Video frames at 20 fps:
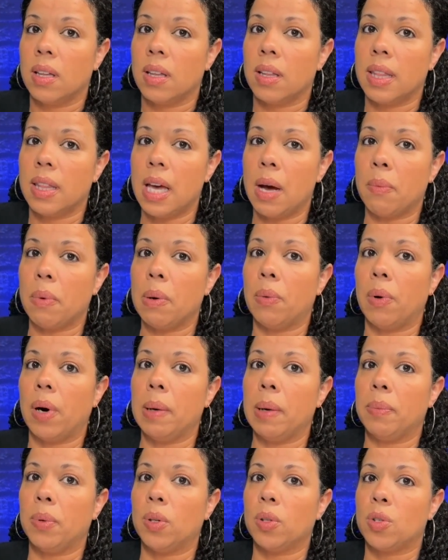that we were
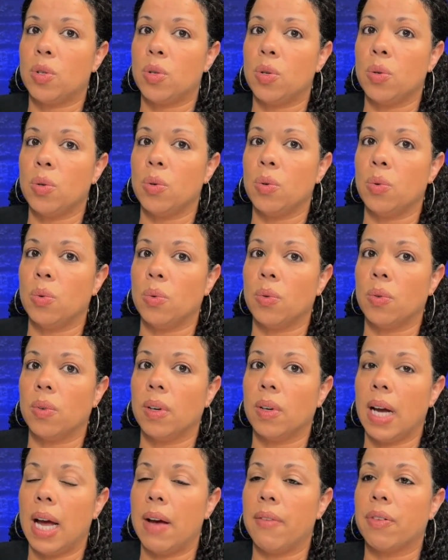able to
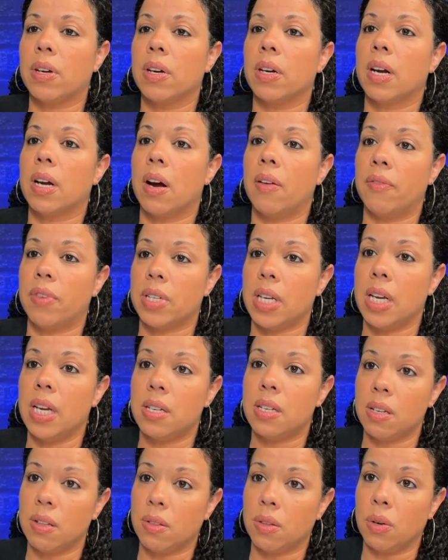have good
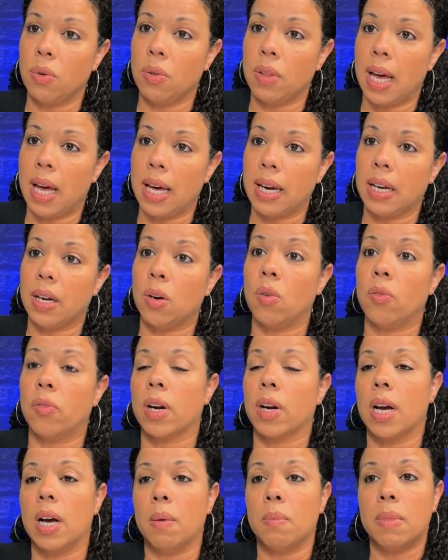conversation through that and
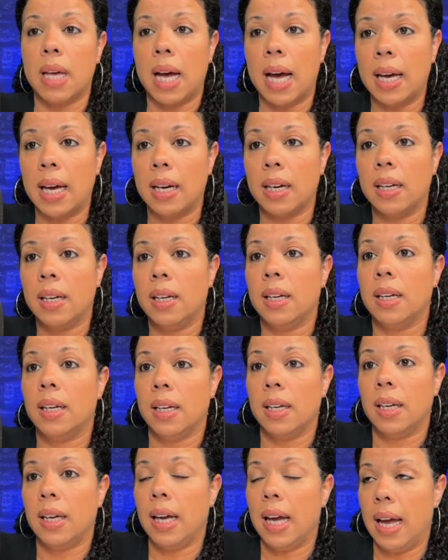overcome that.
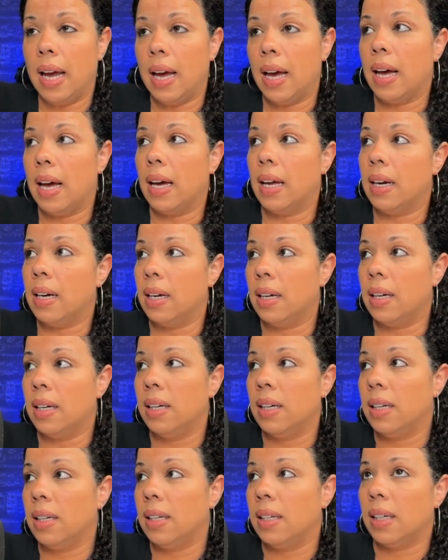And
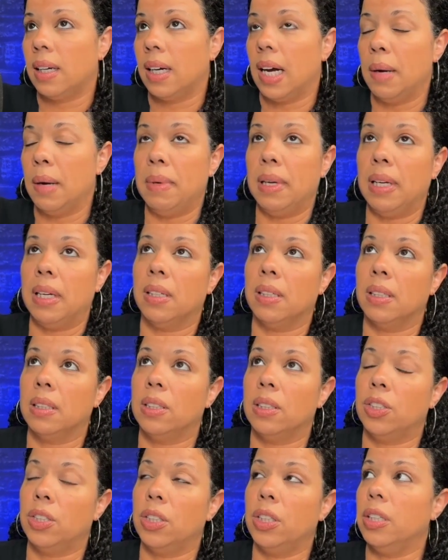I mean,
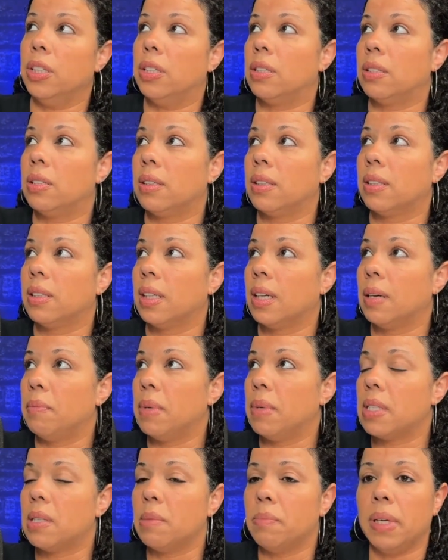geesh, it
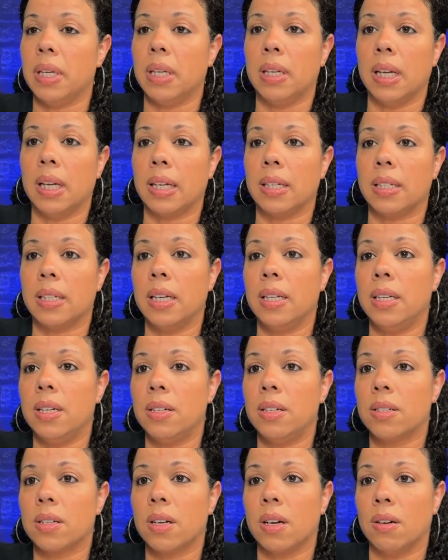must have been like 10
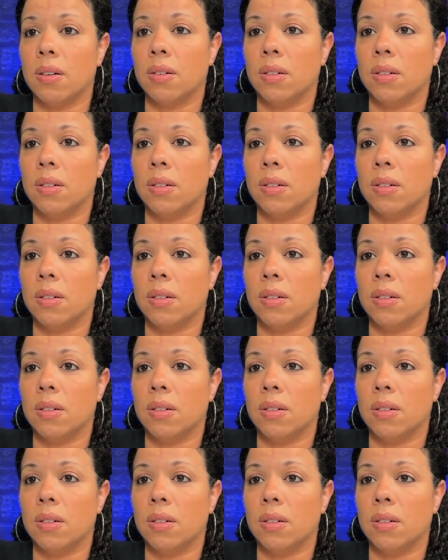years ago.